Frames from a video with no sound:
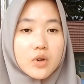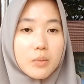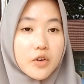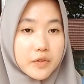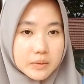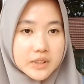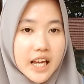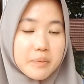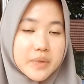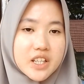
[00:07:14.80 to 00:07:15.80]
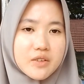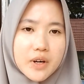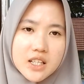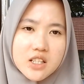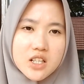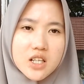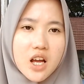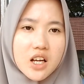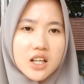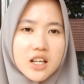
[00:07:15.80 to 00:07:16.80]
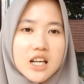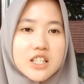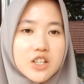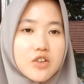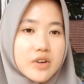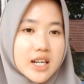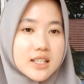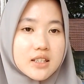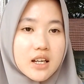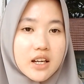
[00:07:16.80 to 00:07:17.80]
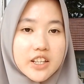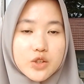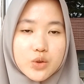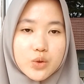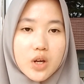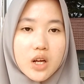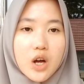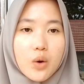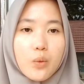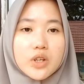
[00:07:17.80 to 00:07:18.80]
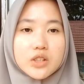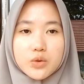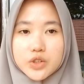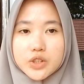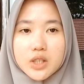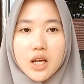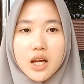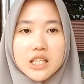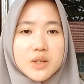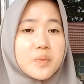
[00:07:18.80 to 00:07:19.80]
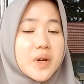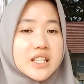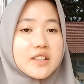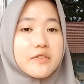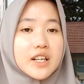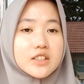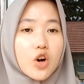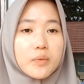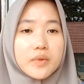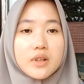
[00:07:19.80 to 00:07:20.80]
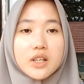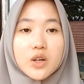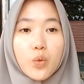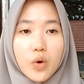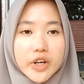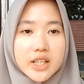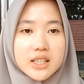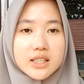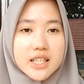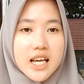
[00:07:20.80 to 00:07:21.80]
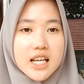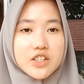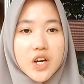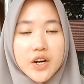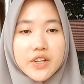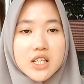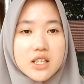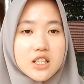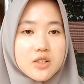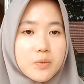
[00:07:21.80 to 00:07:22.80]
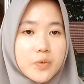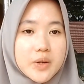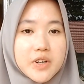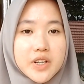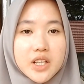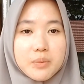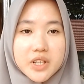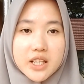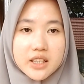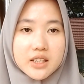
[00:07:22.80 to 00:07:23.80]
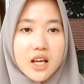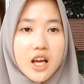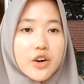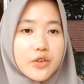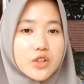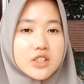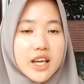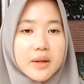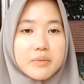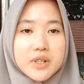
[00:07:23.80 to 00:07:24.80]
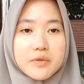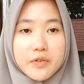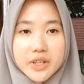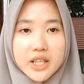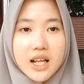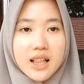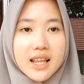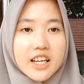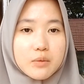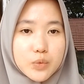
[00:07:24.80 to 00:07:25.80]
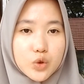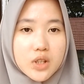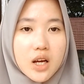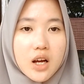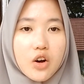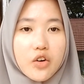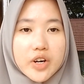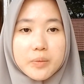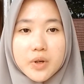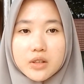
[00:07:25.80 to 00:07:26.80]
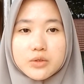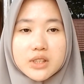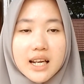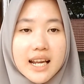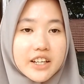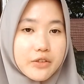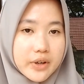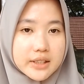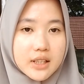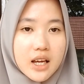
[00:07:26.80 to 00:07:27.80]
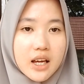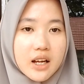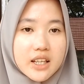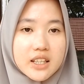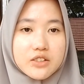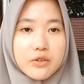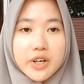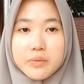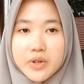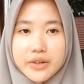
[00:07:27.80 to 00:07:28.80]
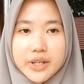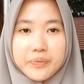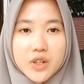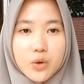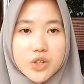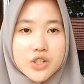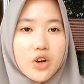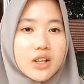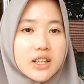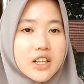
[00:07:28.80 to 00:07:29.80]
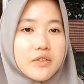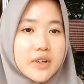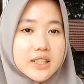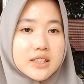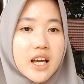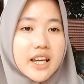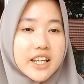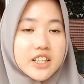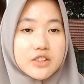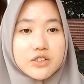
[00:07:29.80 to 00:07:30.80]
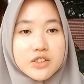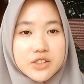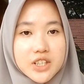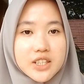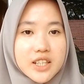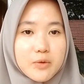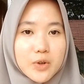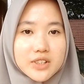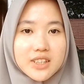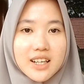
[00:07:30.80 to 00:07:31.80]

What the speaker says: morphemes can be further categorized into word roots, the basic part of a word that carries its primary meaning. Roots can be free, like book, or bound, like friend, in cranberry, which only appears in certain words.